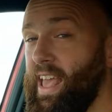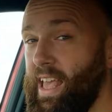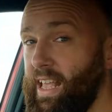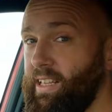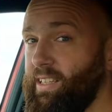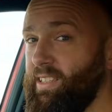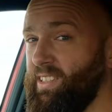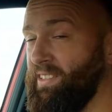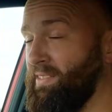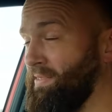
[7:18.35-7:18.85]

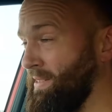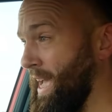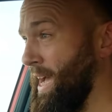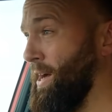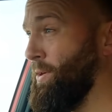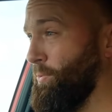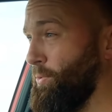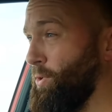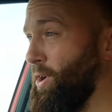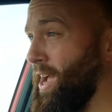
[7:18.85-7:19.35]
is
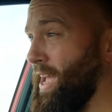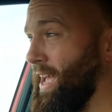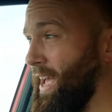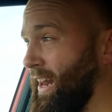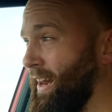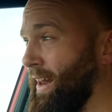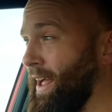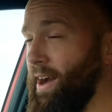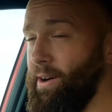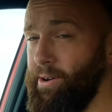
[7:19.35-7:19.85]
downright
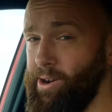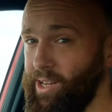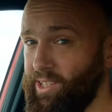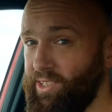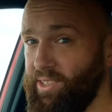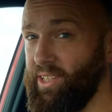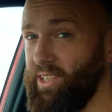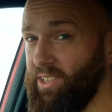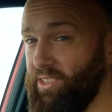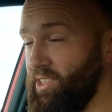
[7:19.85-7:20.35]

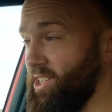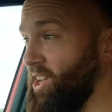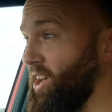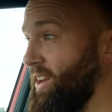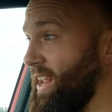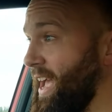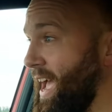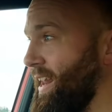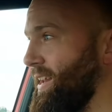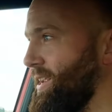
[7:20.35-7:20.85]
hilarious. It can
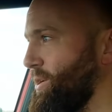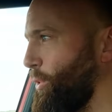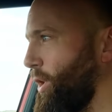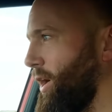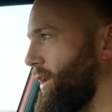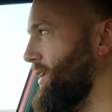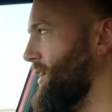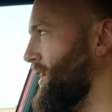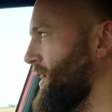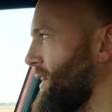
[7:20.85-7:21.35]
turn
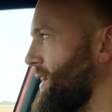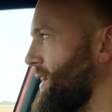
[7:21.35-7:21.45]
anyone